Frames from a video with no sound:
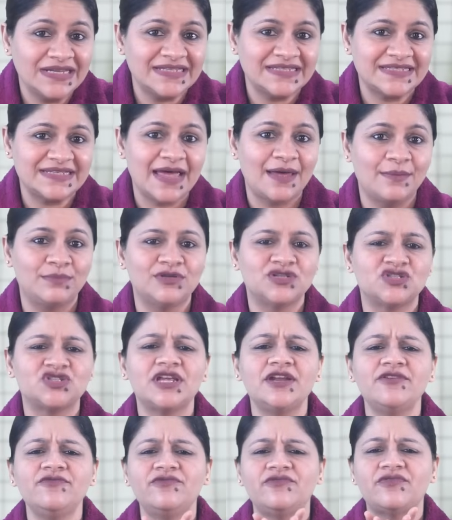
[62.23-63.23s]
established
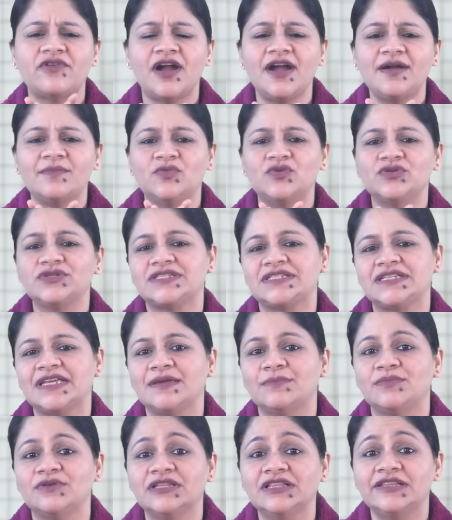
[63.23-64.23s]
and far more
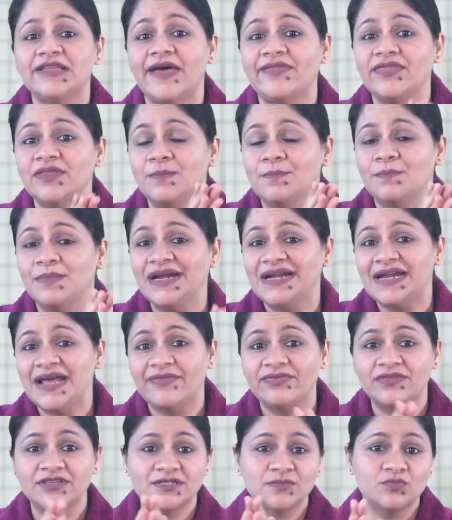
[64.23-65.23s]
stable than the mid
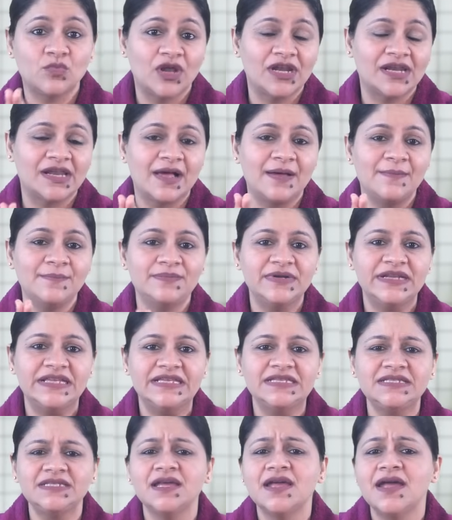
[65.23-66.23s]
and the small
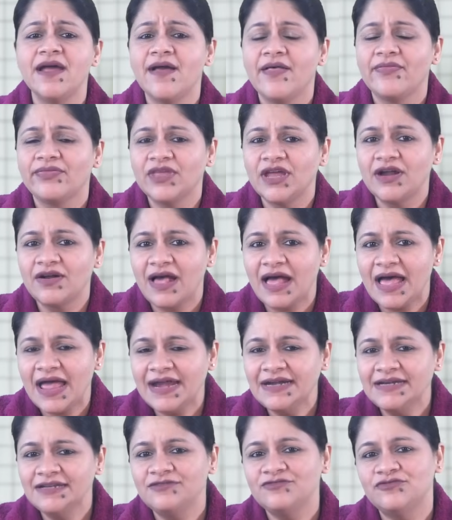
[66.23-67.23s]
companies, they are
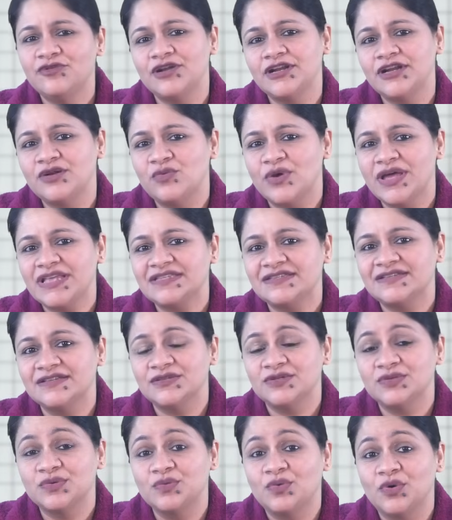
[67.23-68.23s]
ideal for
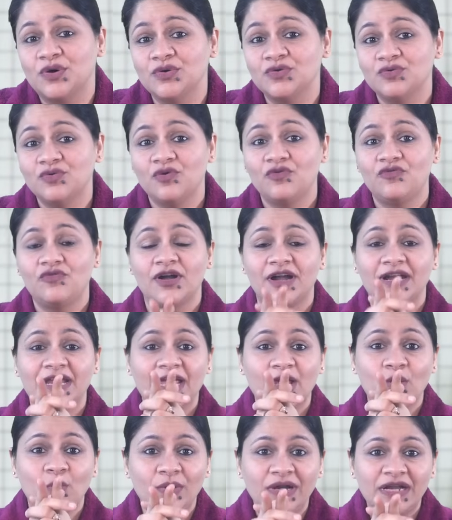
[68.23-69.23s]
investors who want to go for
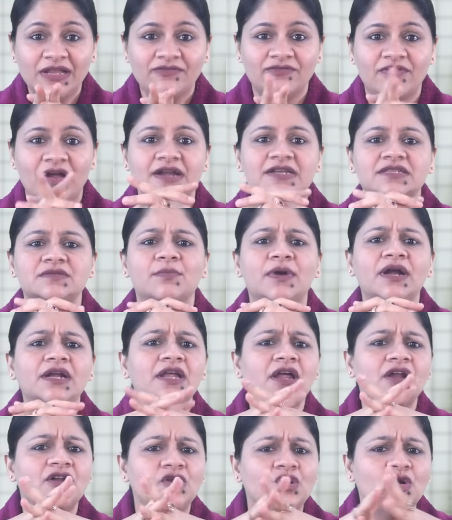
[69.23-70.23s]
equity funds but
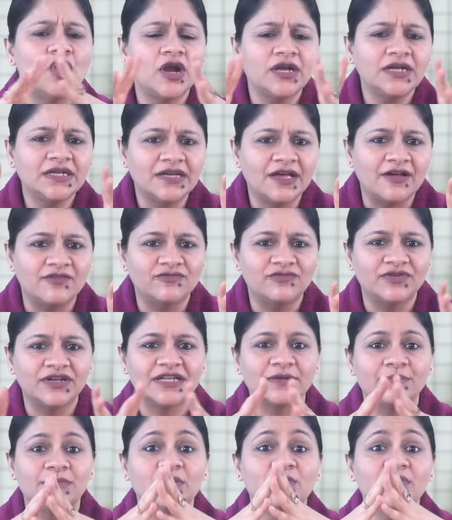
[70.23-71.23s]
are not
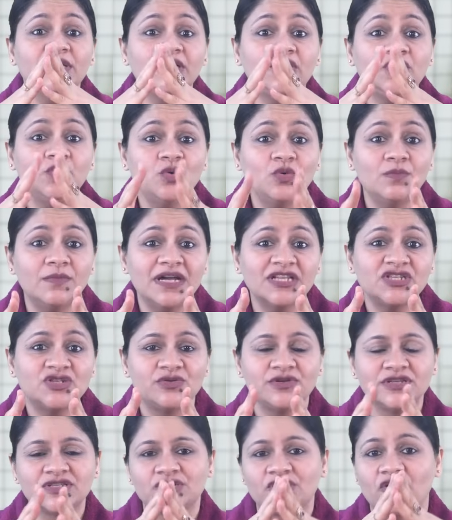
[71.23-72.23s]
comfortable with too much
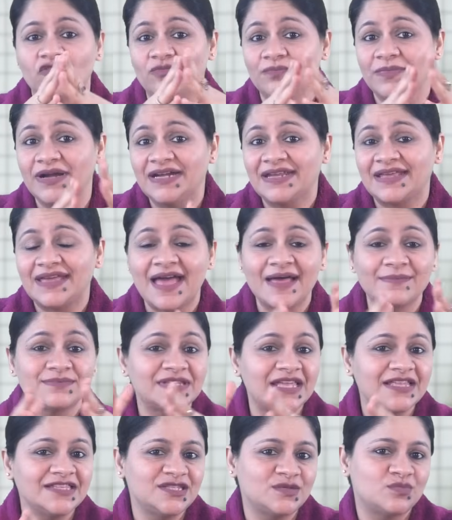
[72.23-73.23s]
risk of mid caps
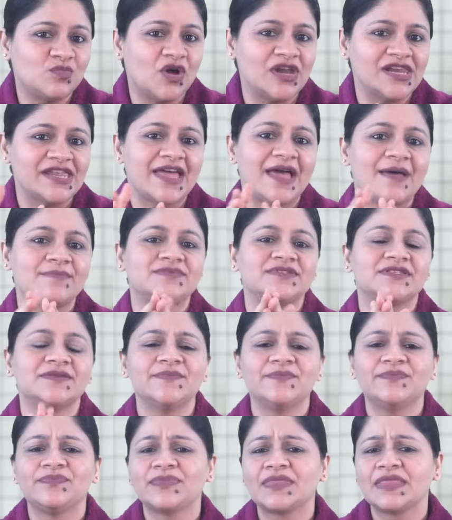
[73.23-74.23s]
and small caps.
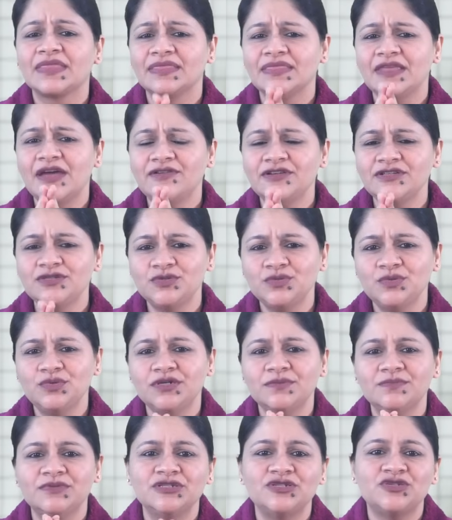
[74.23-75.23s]
They are a
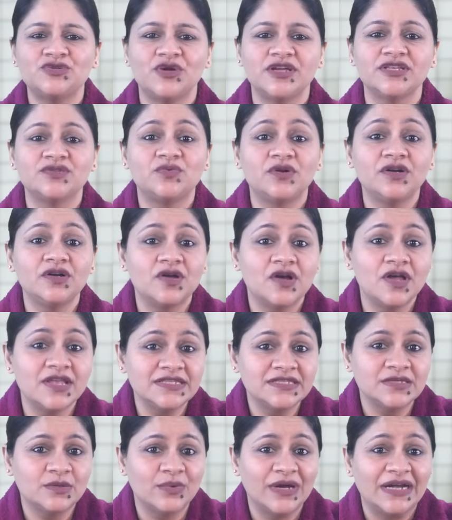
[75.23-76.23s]
suitable choice for
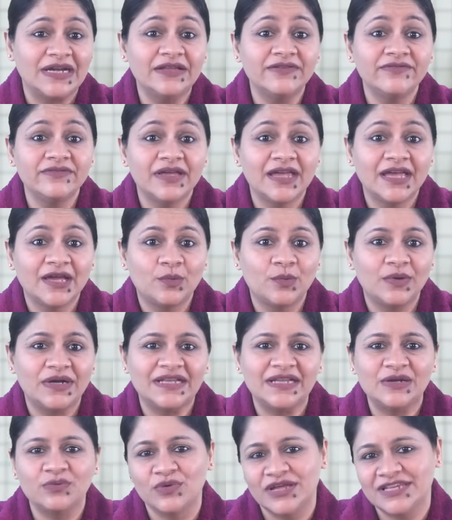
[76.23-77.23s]
conservative
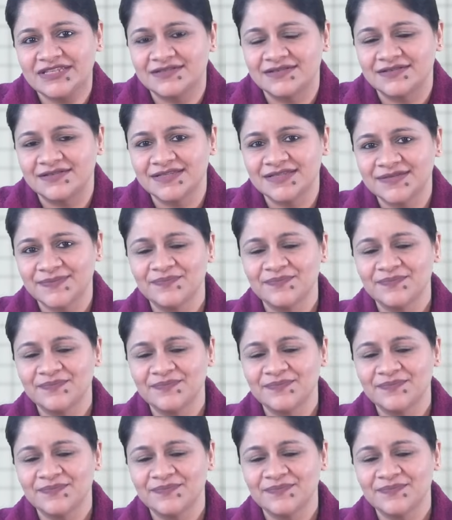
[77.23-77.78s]
equity investors.